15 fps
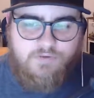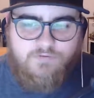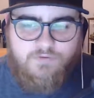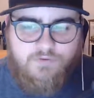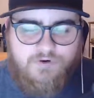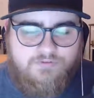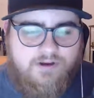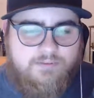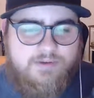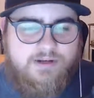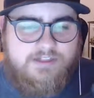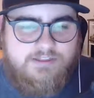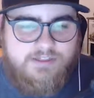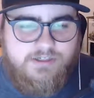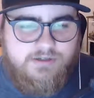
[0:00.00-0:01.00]
45
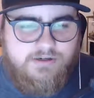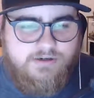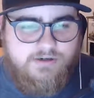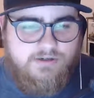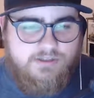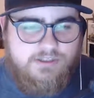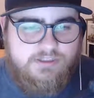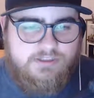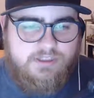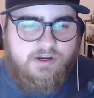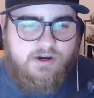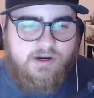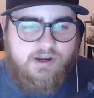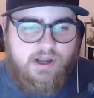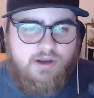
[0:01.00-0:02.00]
minutes later, he's like,
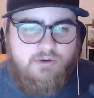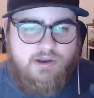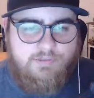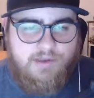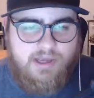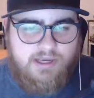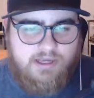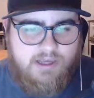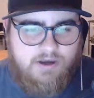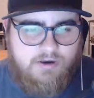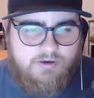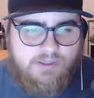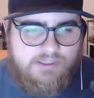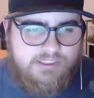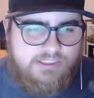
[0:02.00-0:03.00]
"All right, how do I back
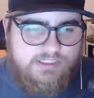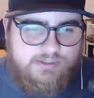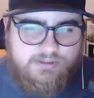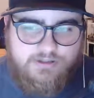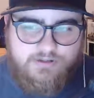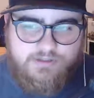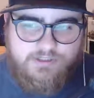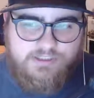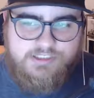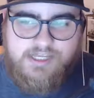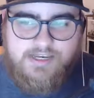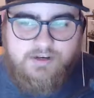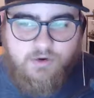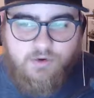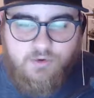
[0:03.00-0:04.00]
out?" He literally just
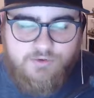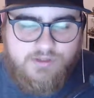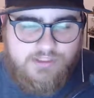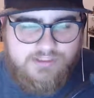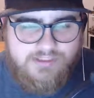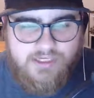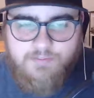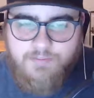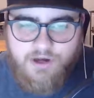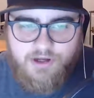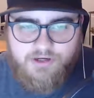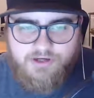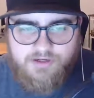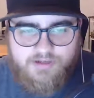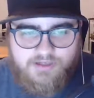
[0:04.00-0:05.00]
had to hold the same
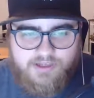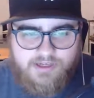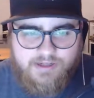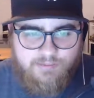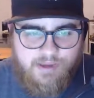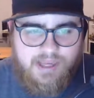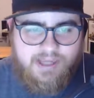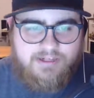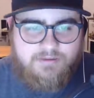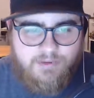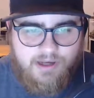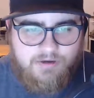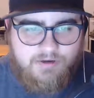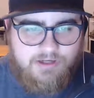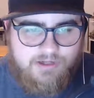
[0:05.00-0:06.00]
button, and it backed
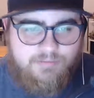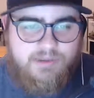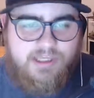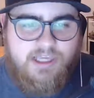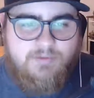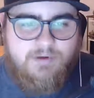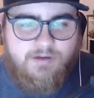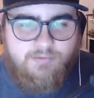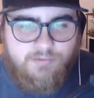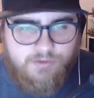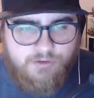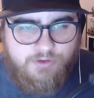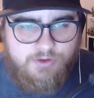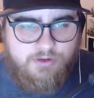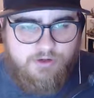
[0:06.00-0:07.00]
him out, and it became a
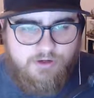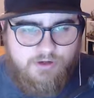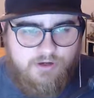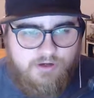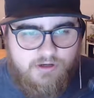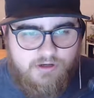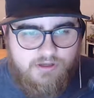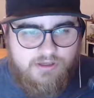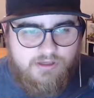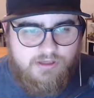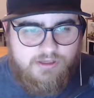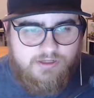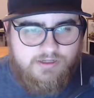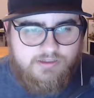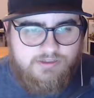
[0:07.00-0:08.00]
computer
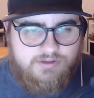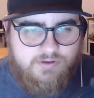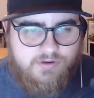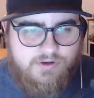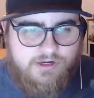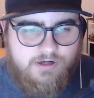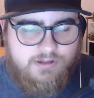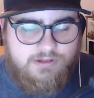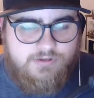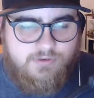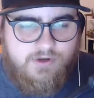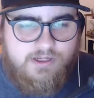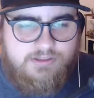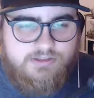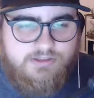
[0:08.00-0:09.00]
in our
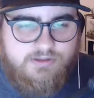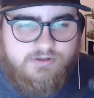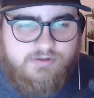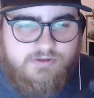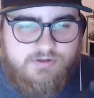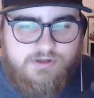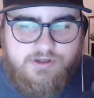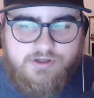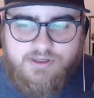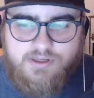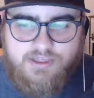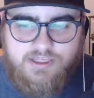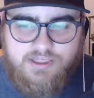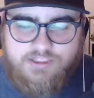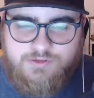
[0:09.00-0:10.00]
squad. So
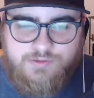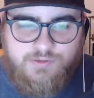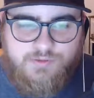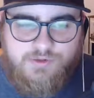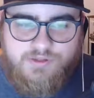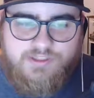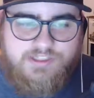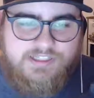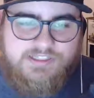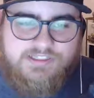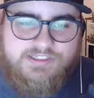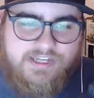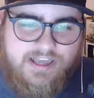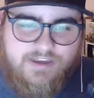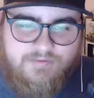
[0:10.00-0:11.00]
it's really
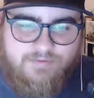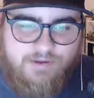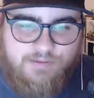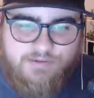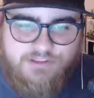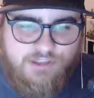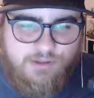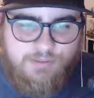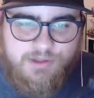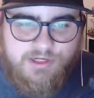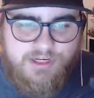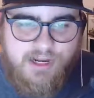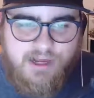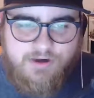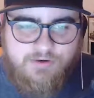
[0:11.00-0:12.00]
easy to have people jump in
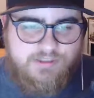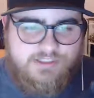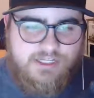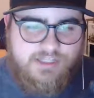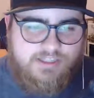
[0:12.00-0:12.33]
and out, which I